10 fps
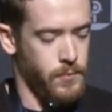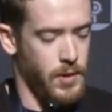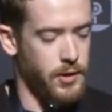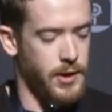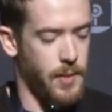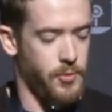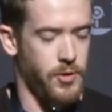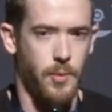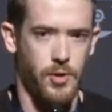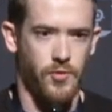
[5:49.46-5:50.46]
in-depth
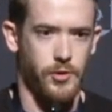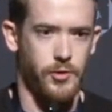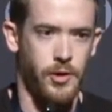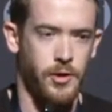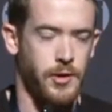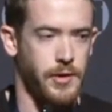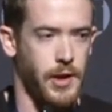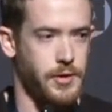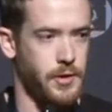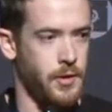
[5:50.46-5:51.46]
network filtering or
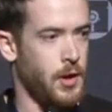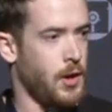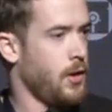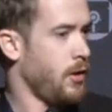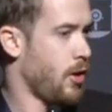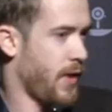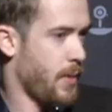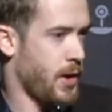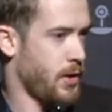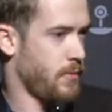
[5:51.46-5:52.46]
detection,
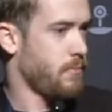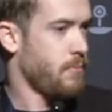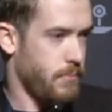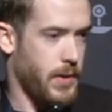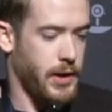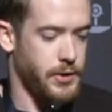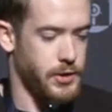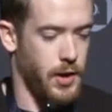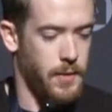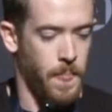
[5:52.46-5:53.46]
that might get
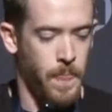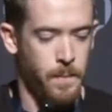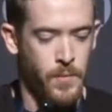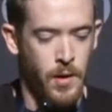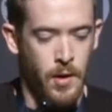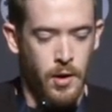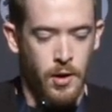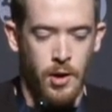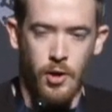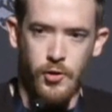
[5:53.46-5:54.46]
you caught.
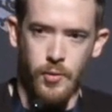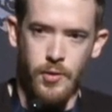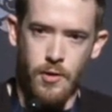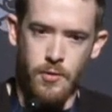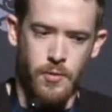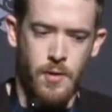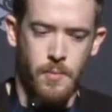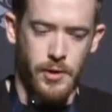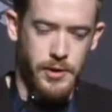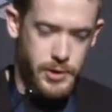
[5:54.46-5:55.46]
And also a known
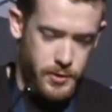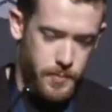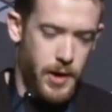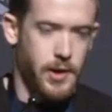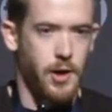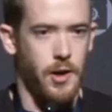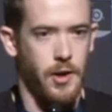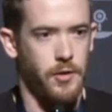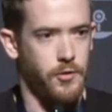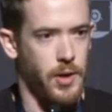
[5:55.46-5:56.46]
malicious
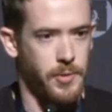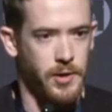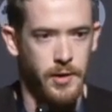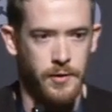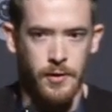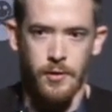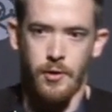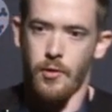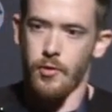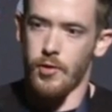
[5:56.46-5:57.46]
binary is dropped to disk,
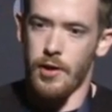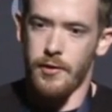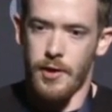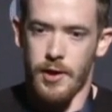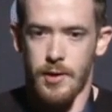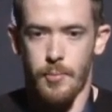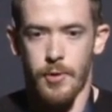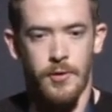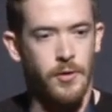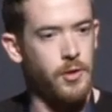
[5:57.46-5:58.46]
those kind of stock
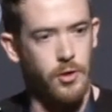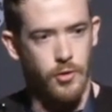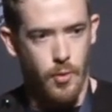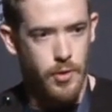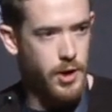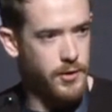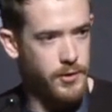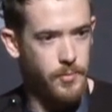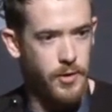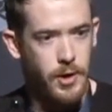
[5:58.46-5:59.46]
templates. You can throw in a
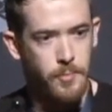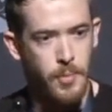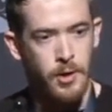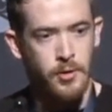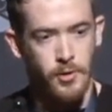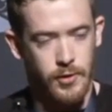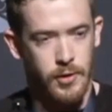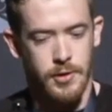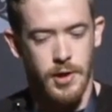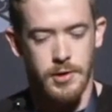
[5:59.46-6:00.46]
custom thing, but you're
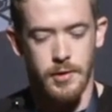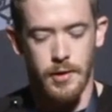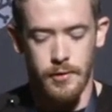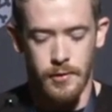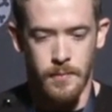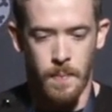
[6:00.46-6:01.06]
still touching disk.